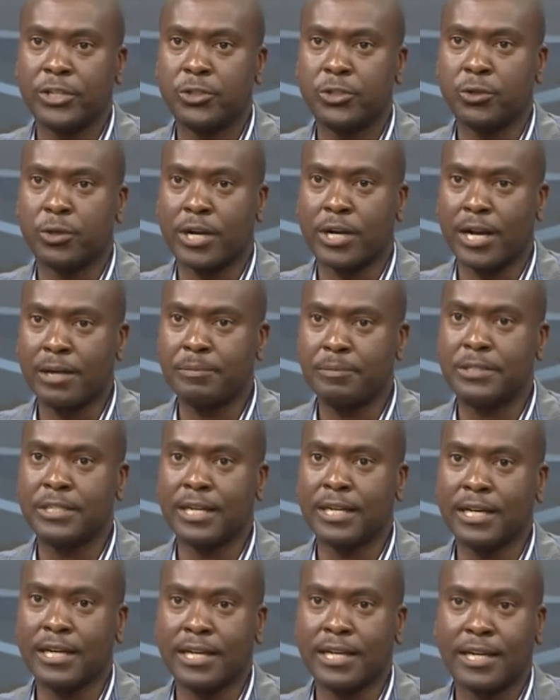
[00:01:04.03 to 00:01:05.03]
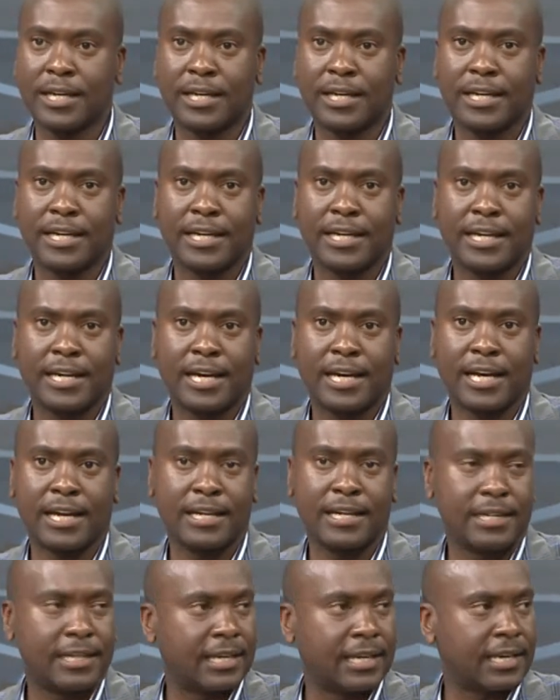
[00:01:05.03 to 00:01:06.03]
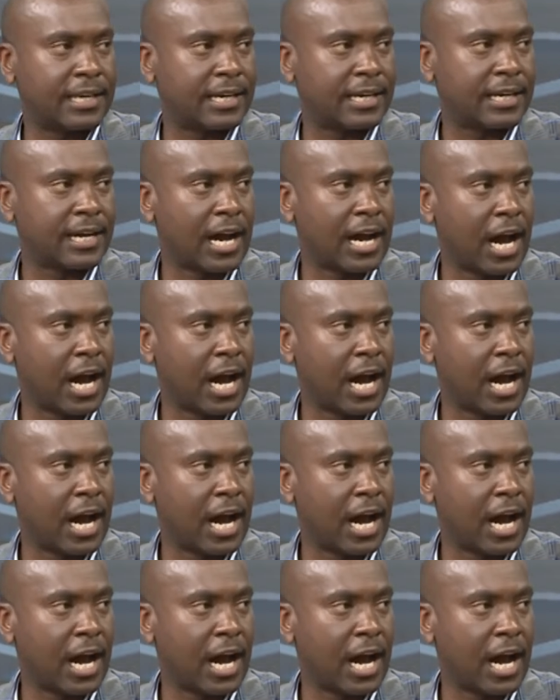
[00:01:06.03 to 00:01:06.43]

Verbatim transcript: to capture and uh,